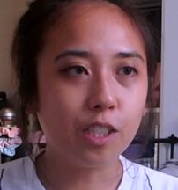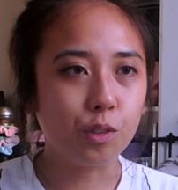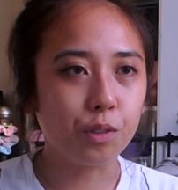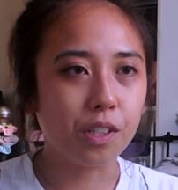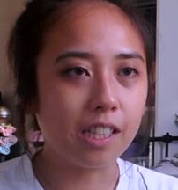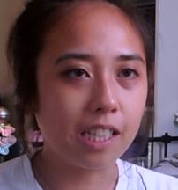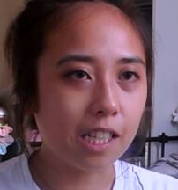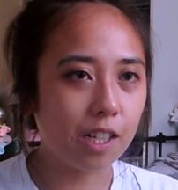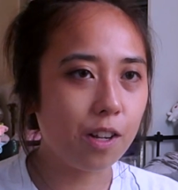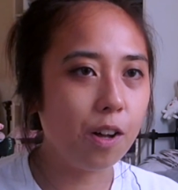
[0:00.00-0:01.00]

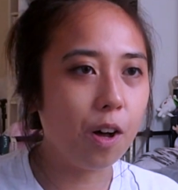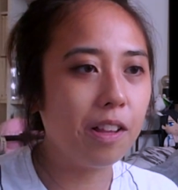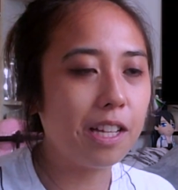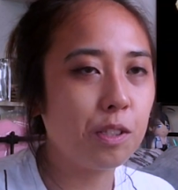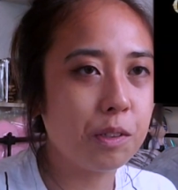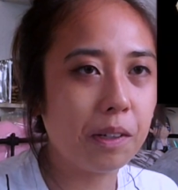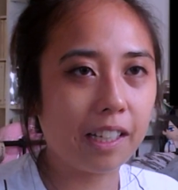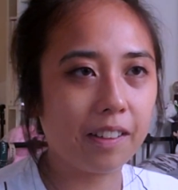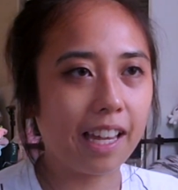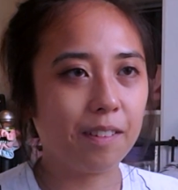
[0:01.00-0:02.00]
Giuliano. Oh, that's too quick.
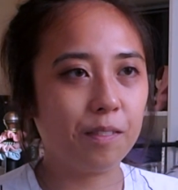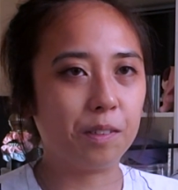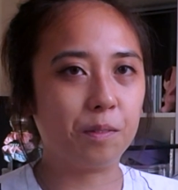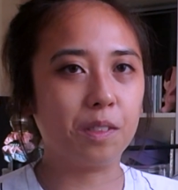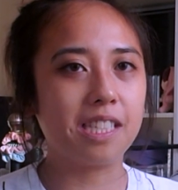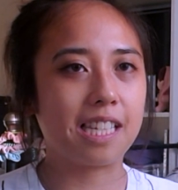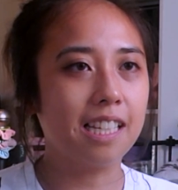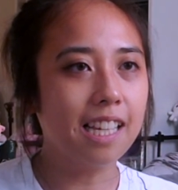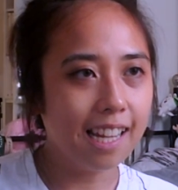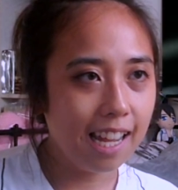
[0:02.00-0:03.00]
Okay, well, we'll see.
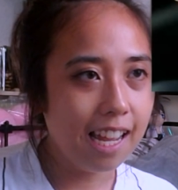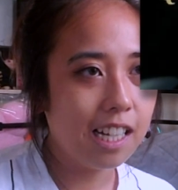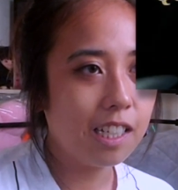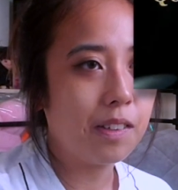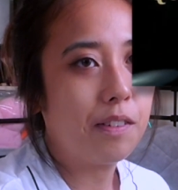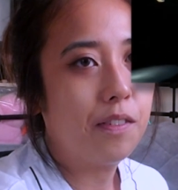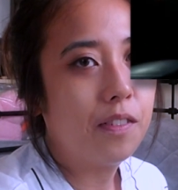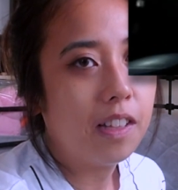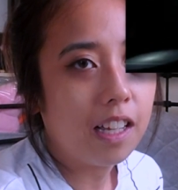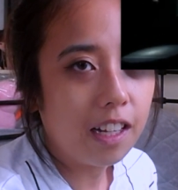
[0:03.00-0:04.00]
Okay.
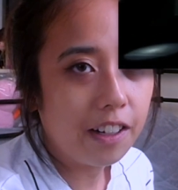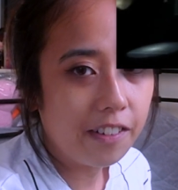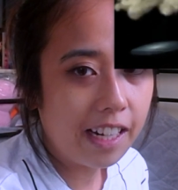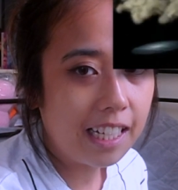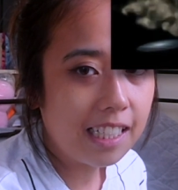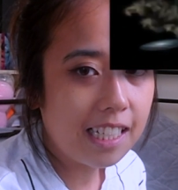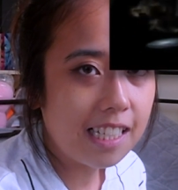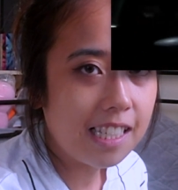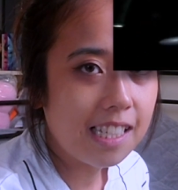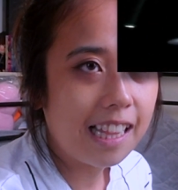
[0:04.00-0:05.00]
Alright,
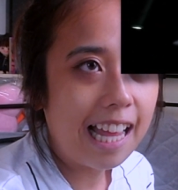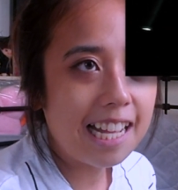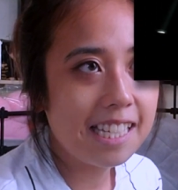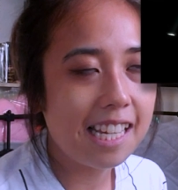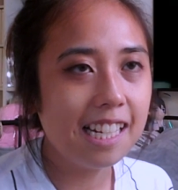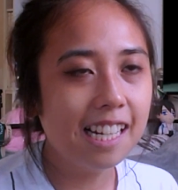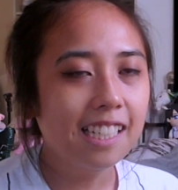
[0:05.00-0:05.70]
is this Latin?